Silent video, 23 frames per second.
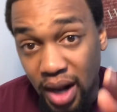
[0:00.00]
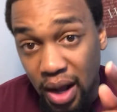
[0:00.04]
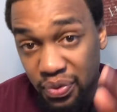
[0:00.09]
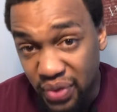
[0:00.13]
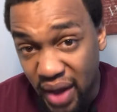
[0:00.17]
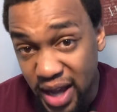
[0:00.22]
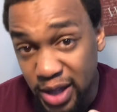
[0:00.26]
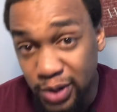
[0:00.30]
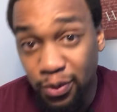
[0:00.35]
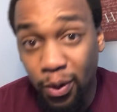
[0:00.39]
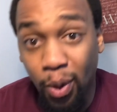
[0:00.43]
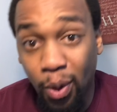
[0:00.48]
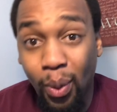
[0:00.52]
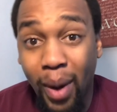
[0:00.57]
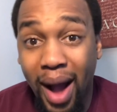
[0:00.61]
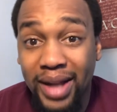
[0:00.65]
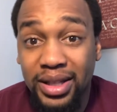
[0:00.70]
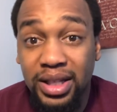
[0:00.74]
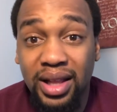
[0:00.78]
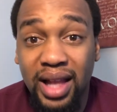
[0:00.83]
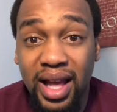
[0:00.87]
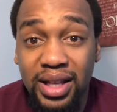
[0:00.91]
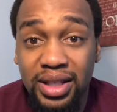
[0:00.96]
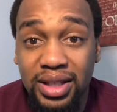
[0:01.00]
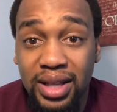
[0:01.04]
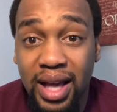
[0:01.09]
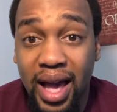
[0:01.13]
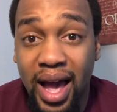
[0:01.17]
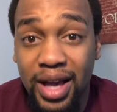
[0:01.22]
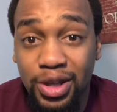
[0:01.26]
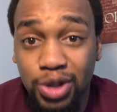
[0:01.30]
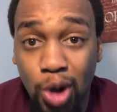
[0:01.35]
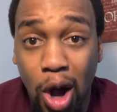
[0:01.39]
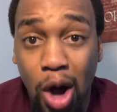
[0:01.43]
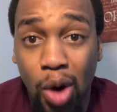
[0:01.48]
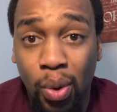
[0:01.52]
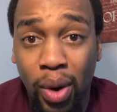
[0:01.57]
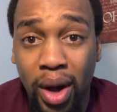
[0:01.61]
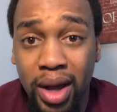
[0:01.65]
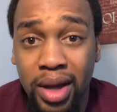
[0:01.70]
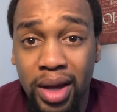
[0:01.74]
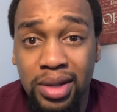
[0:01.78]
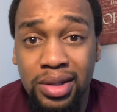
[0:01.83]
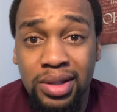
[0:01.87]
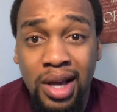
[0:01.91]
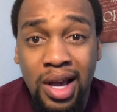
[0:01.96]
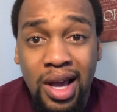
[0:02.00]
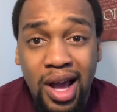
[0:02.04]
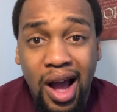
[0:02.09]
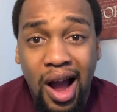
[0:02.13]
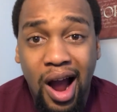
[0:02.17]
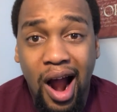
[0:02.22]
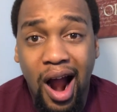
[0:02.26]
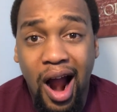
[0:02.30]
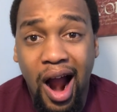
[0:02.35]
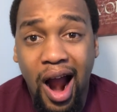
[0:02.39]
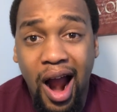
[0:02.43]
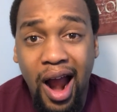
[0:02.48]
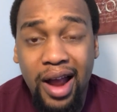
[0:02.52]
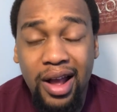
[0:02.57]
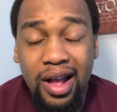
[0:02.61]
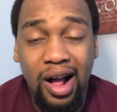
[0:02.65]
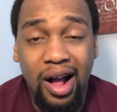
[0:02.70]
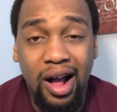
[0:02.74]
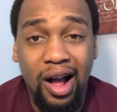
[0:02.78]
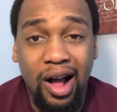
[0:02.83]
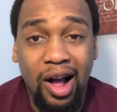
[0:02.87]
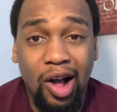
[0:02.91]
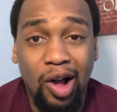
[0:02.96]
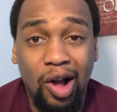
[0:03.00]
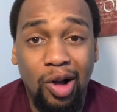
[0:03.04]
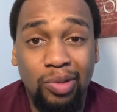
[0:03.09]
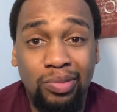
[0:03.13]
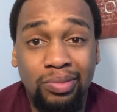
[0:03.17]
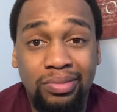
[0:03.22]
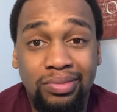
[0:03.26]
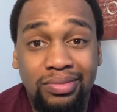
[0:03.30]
Thanks for watching, as always. All right?